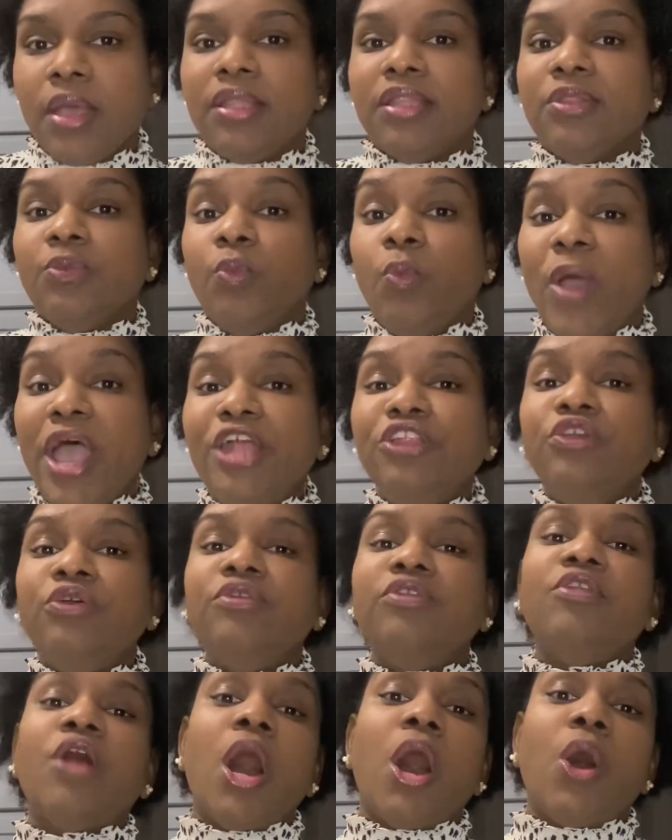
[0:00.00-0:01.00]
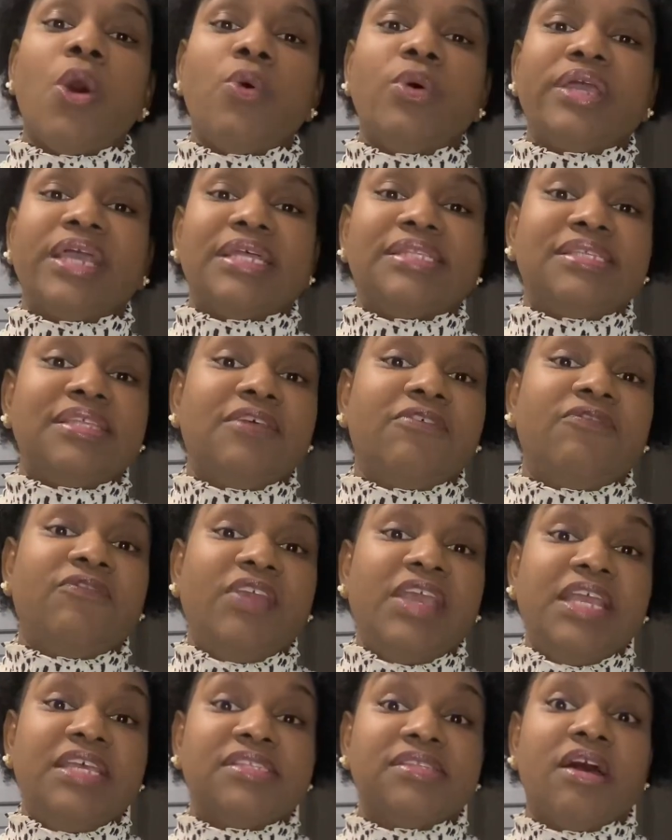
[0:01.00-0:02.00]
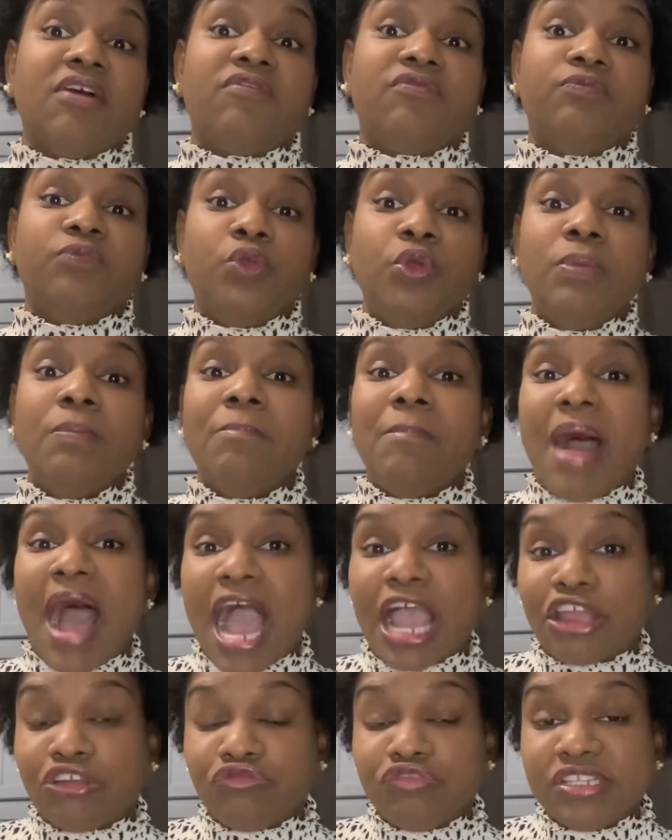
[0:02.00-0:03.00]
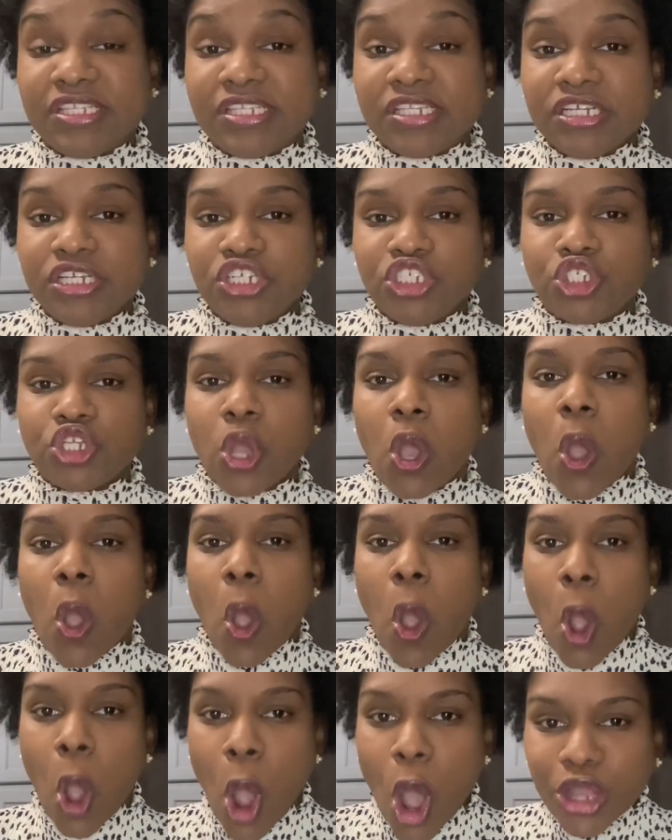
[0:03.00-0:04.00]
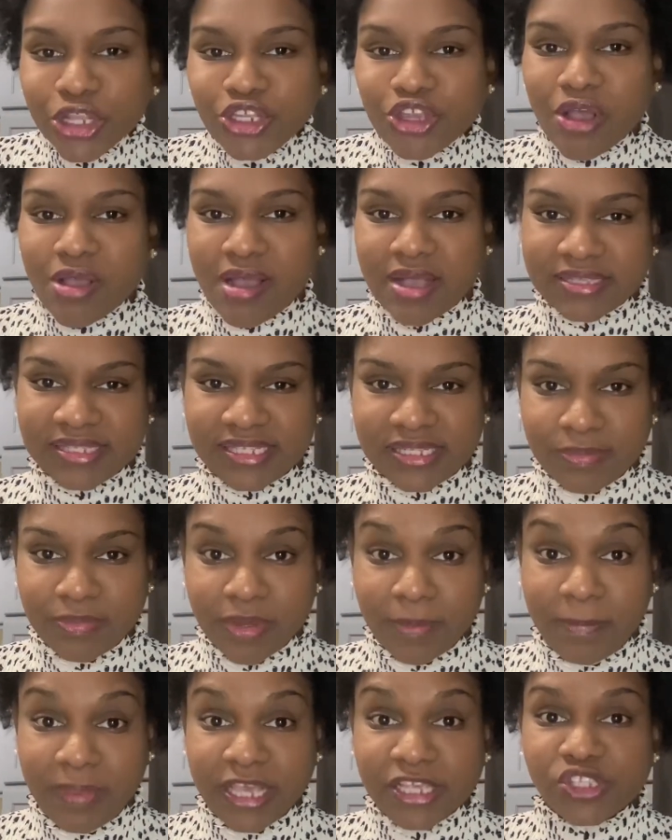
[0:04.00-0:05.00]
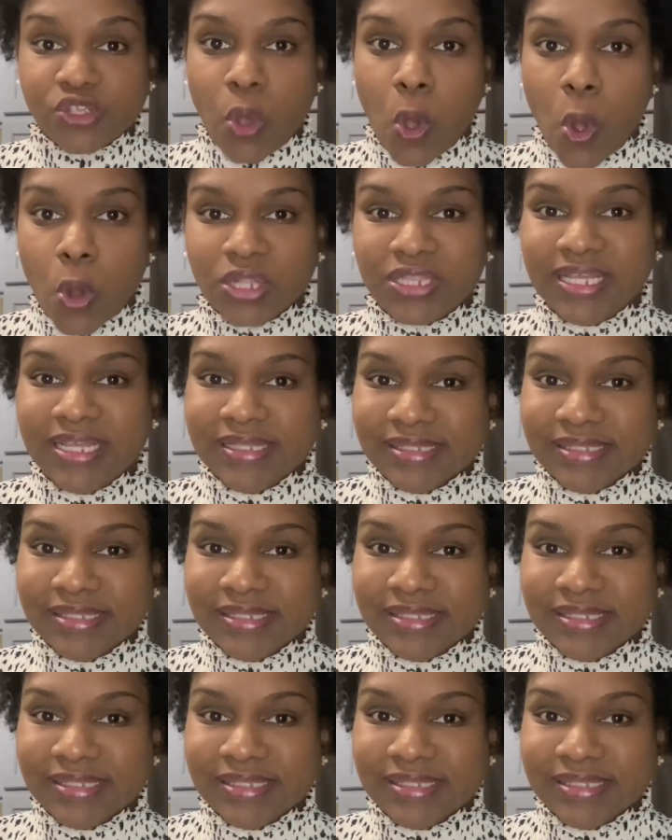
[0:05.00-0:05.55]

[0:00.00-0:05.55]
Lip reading: When you now get to the phase of doing market research on your customer base or the